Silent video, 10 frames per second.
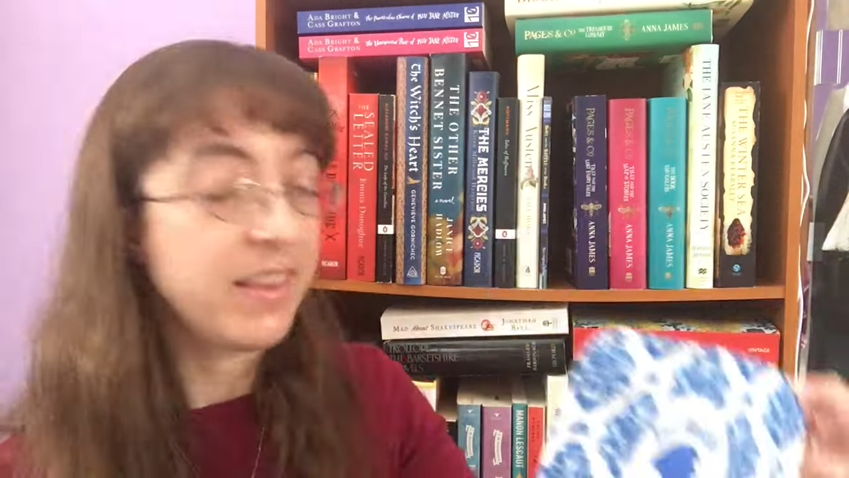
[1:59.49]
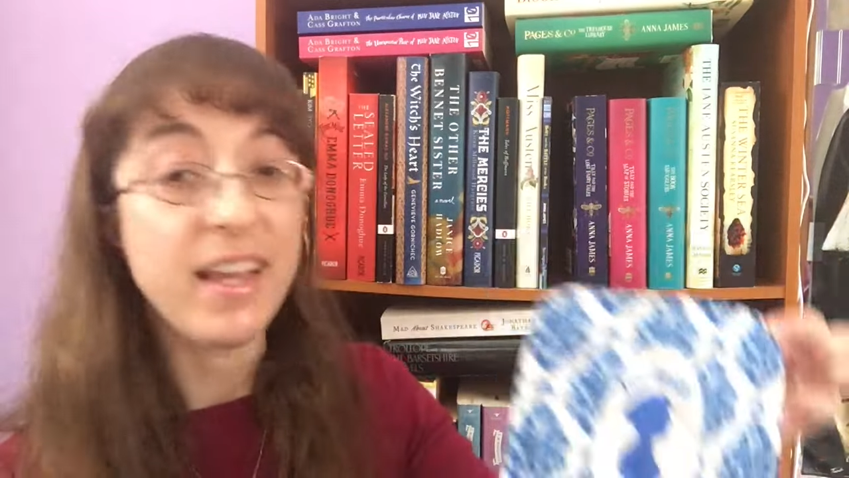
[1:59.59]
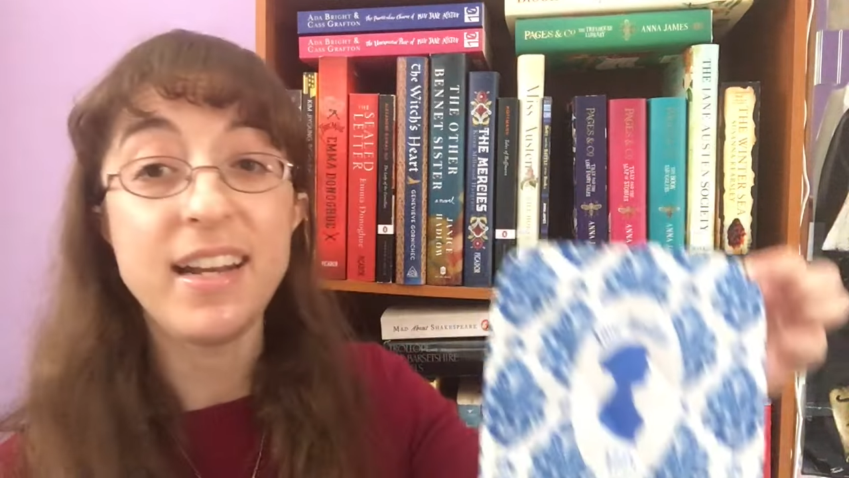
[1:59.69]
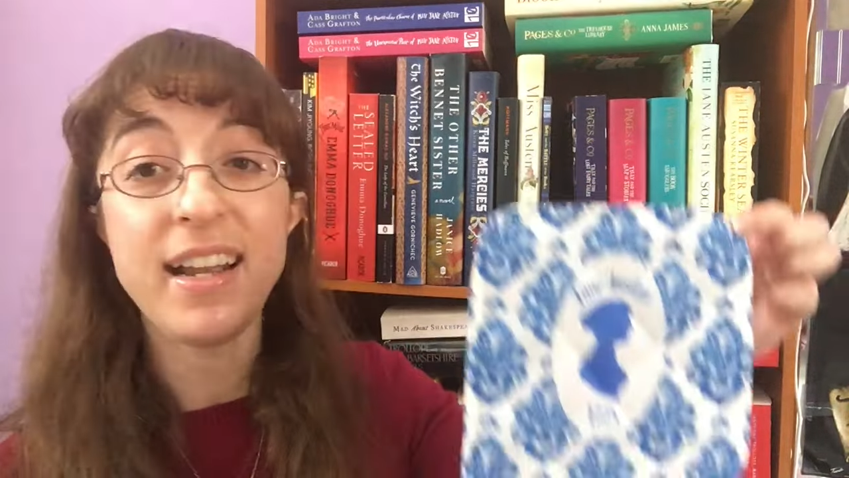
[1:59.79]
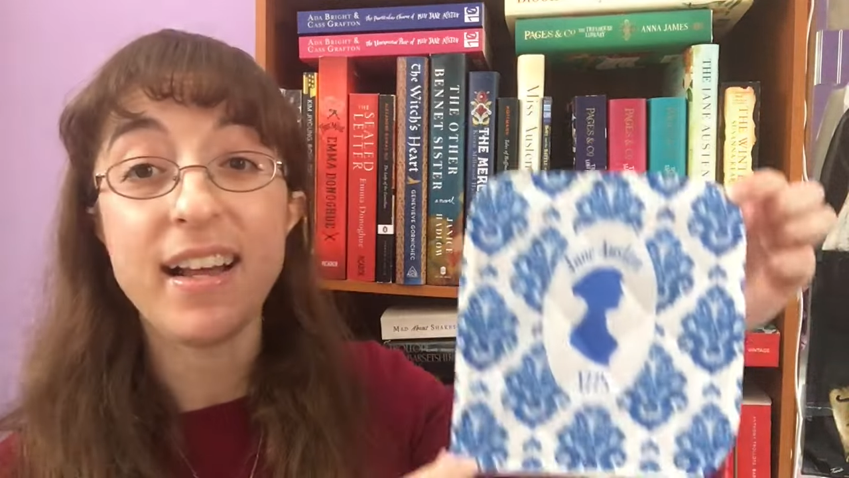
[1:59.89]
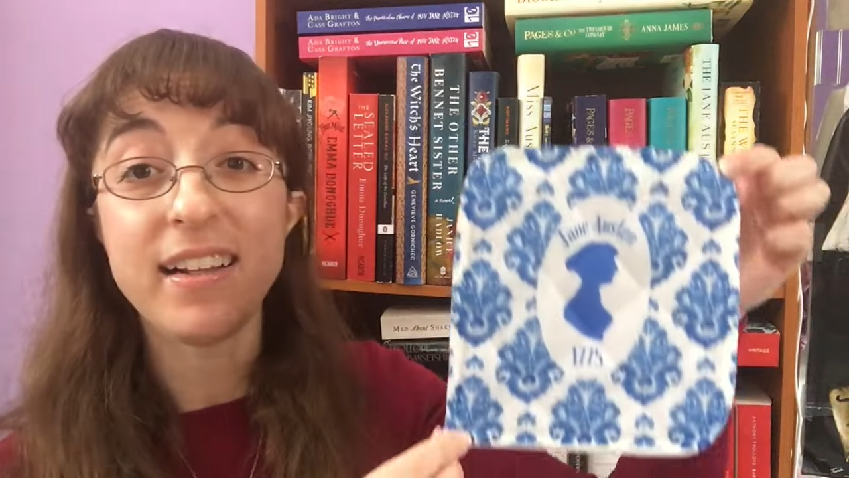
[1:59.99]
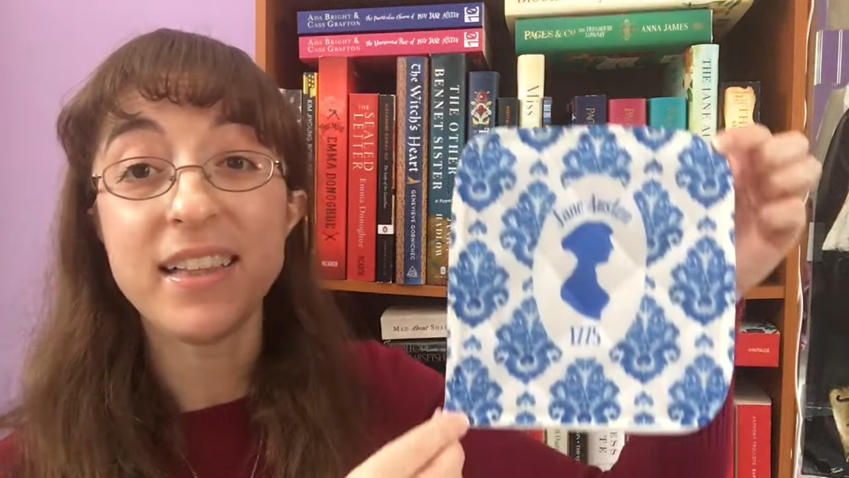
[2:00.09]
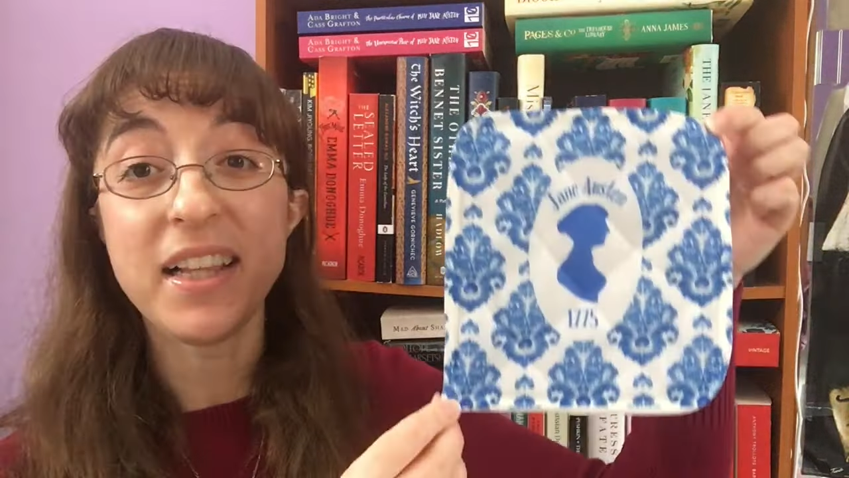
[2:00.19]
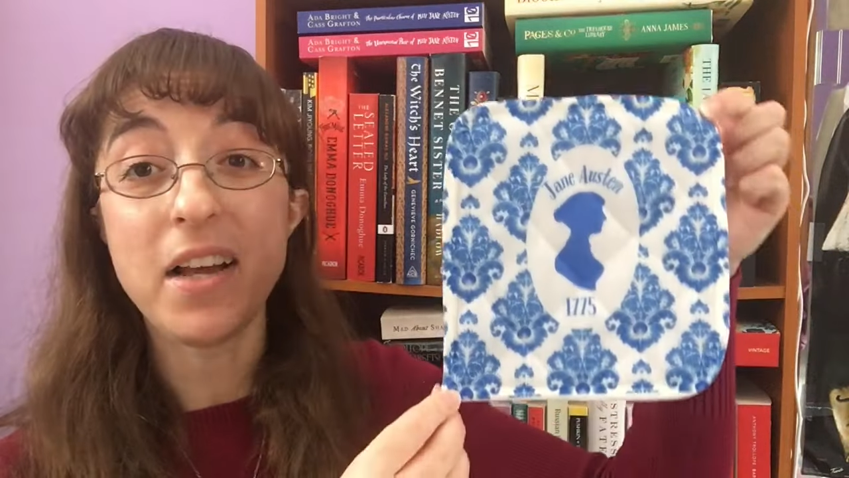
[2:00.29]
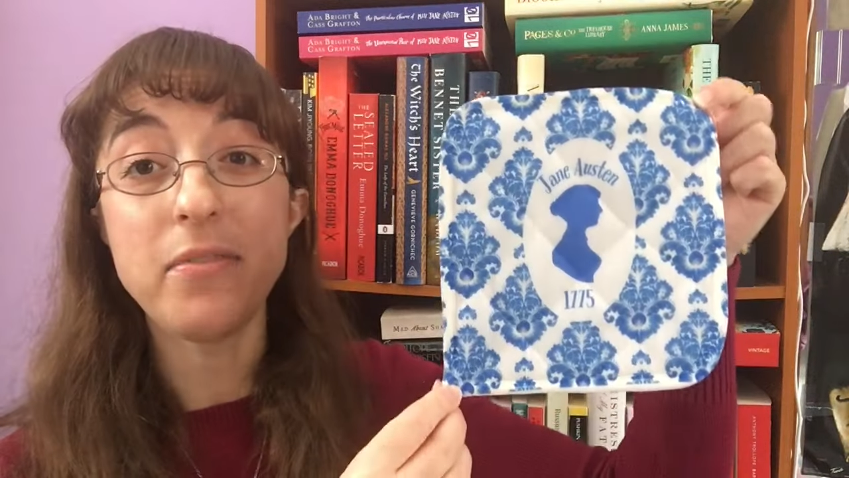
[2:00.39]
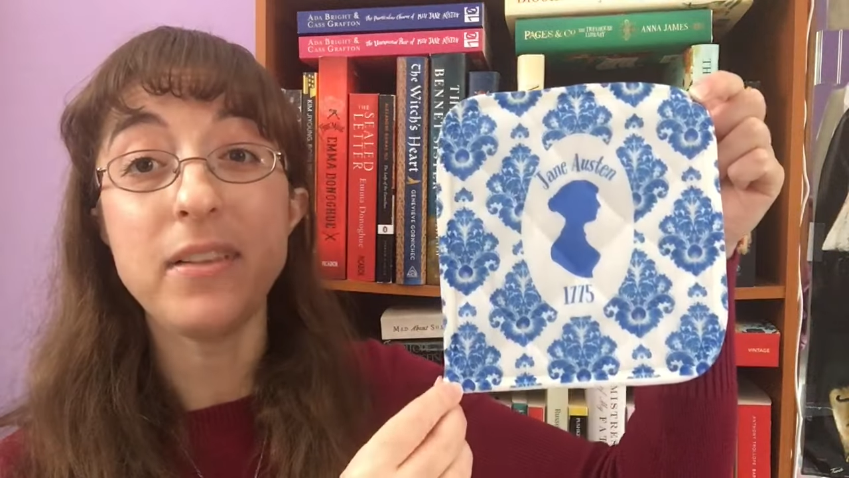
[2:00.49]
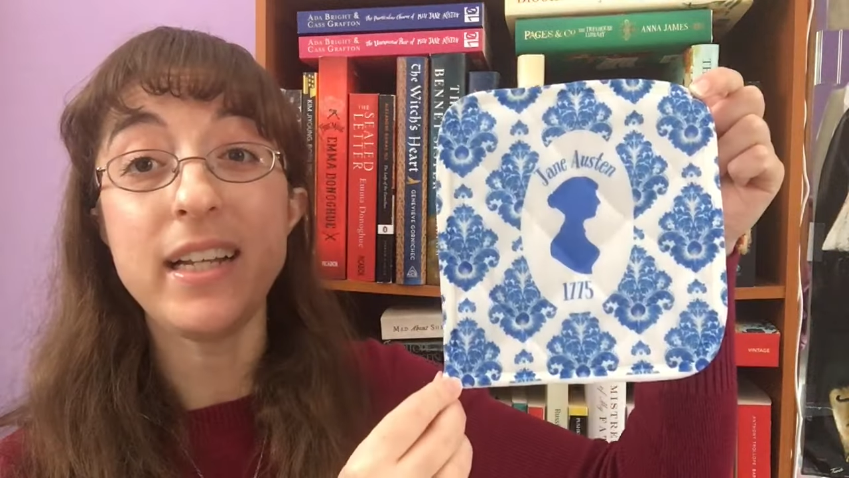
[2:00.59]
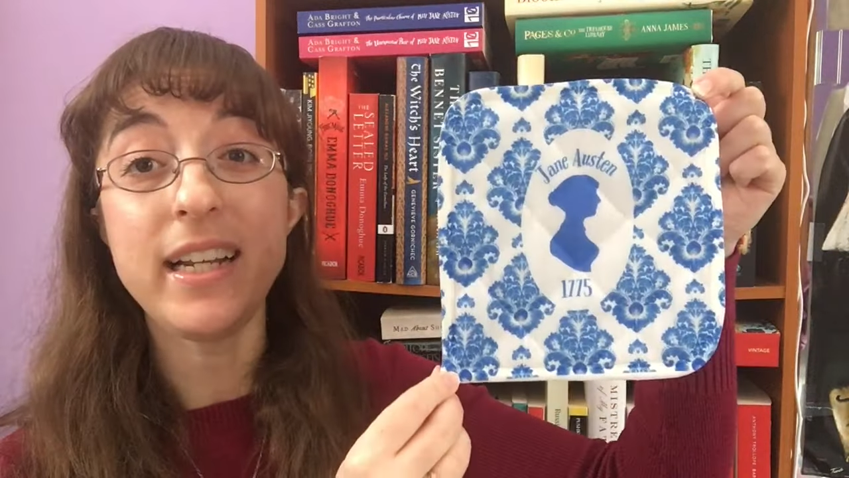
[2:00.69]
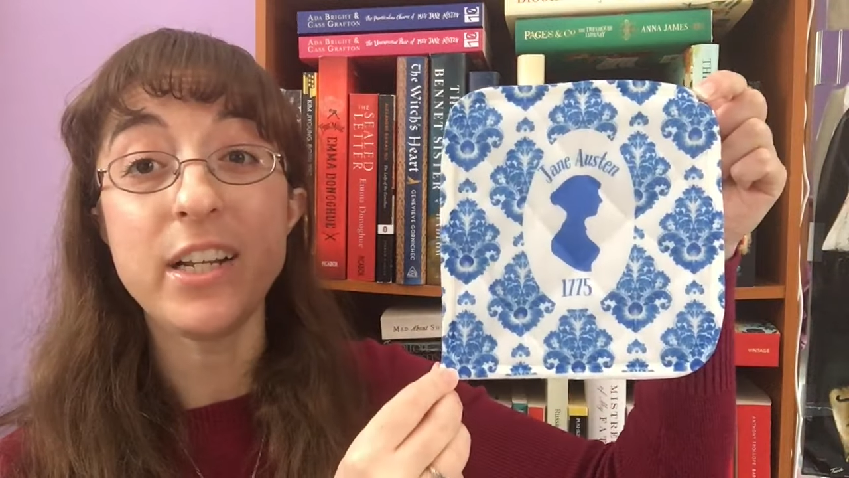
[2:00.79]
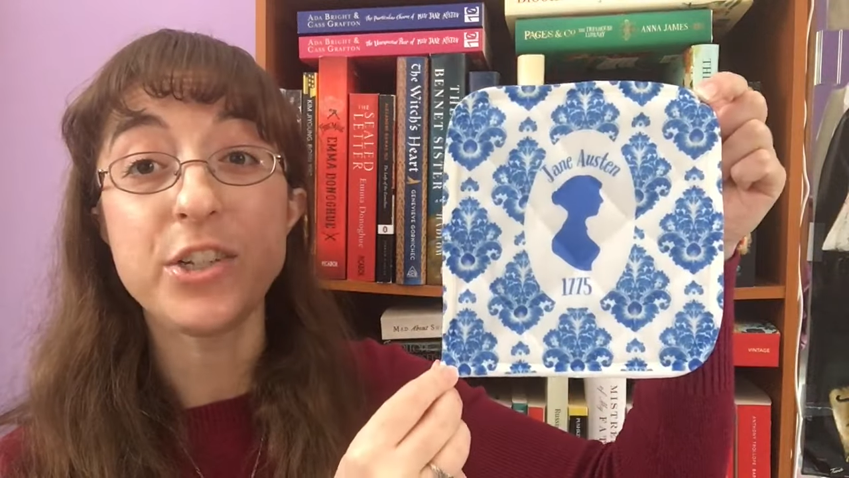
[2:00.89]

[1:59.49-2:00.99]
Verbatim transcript: Then a lovely